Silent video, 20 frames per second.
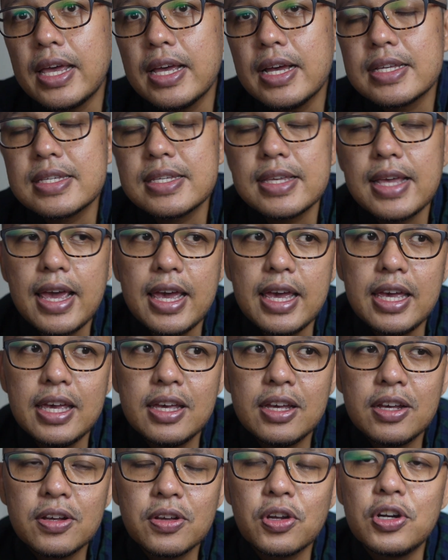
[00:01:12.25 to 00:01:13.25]
as a
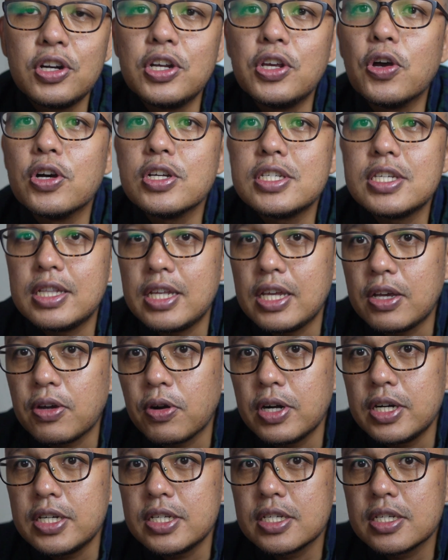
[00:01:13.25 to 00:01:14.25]
curiosity
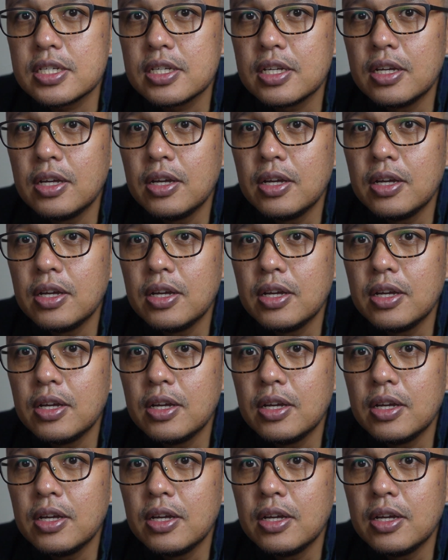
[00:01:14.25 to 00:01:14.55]
course?